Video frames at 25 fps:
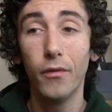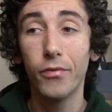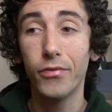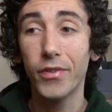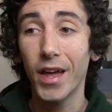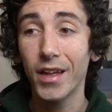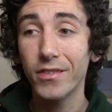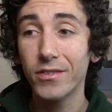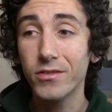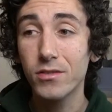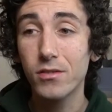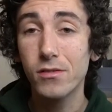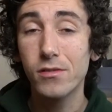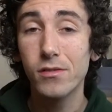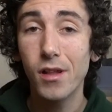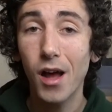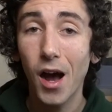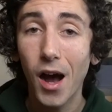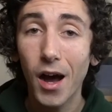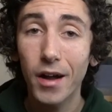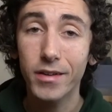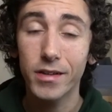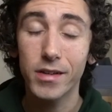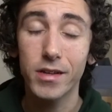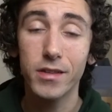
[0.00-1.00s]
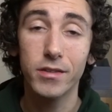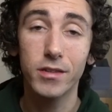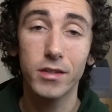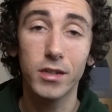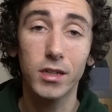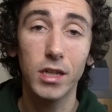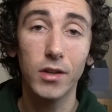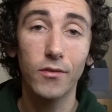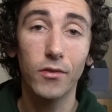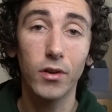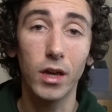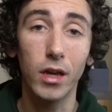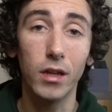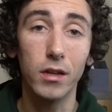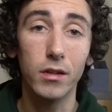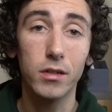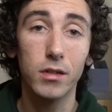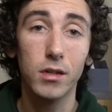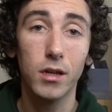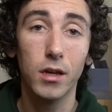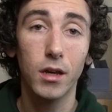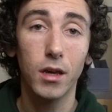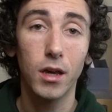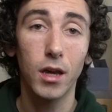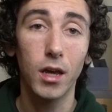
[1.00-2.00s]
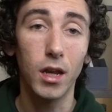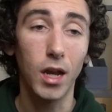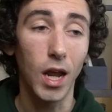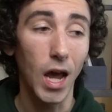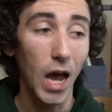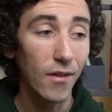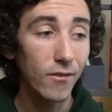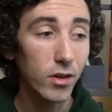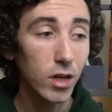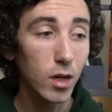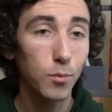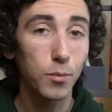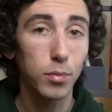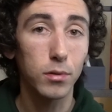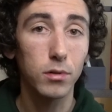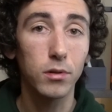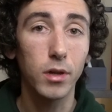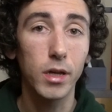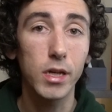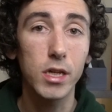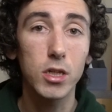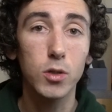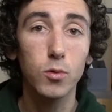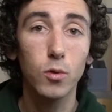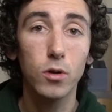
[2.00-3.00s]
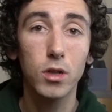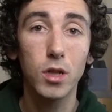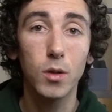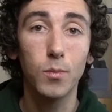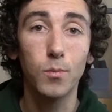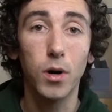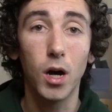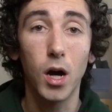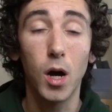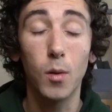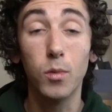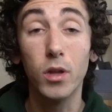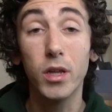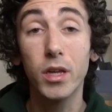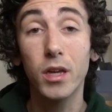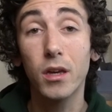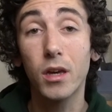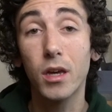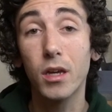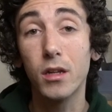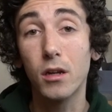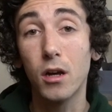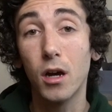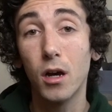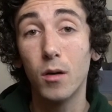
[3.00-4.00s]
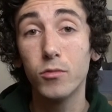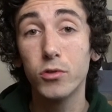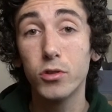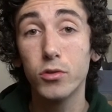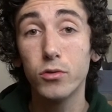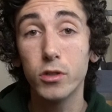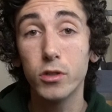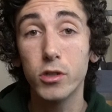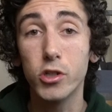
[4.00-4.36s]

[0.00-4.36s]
That's not insignificant. And having a place where the public can come